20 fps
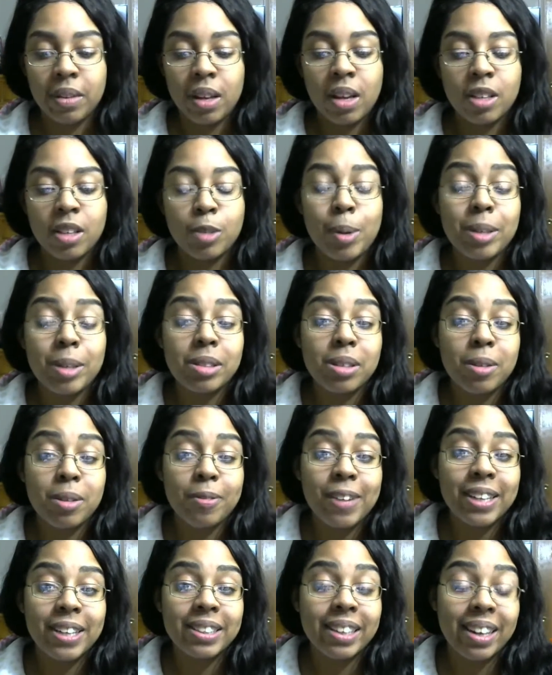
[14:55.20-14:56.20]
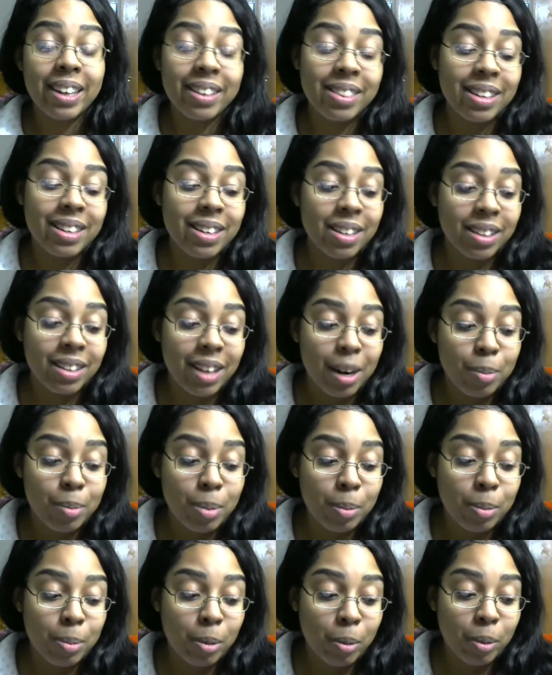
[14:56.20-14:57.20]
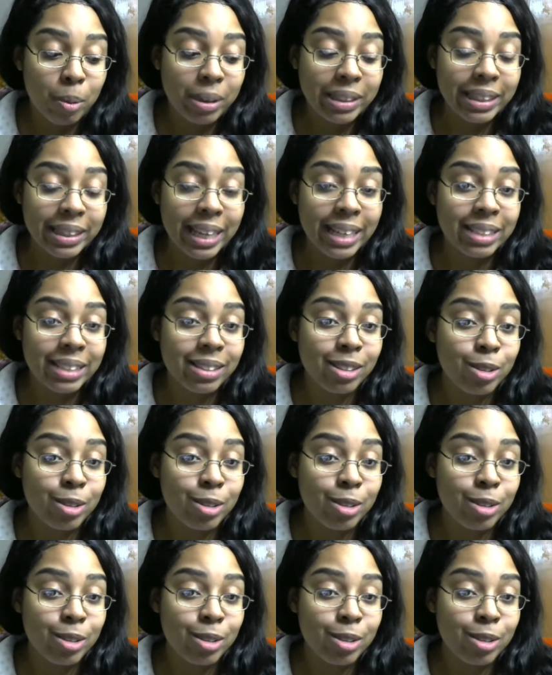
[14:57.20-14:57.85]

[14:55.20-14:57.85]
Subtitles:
Especially the fact that I think a lot of people would like